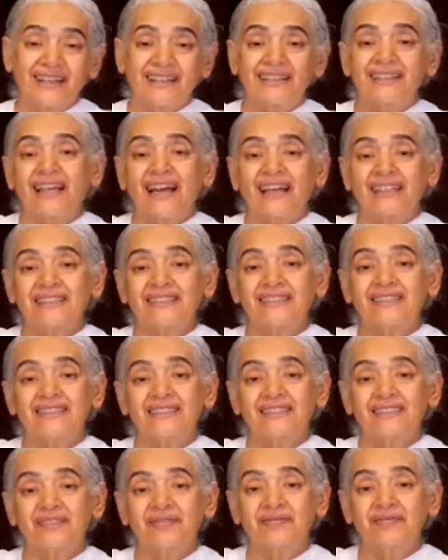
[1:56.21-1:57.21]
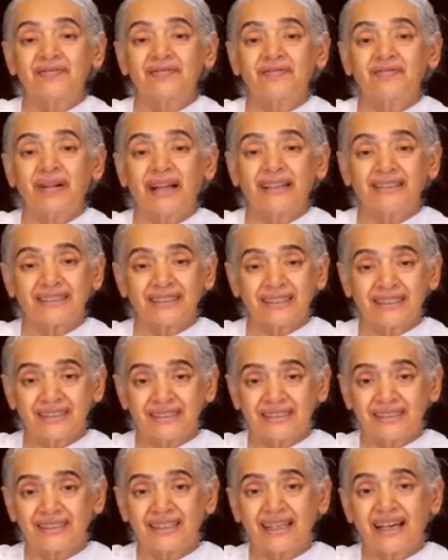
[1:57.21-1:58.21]
and that is my
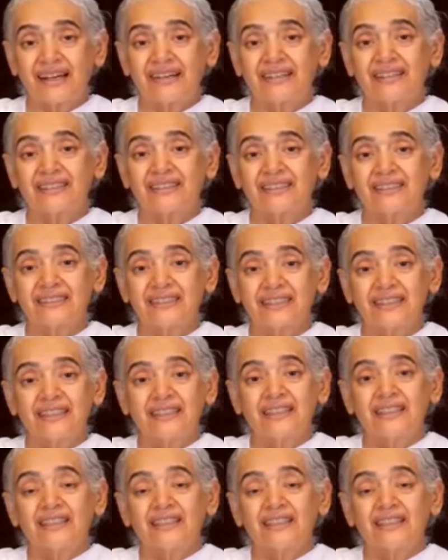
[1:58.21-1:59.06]
sanskaras,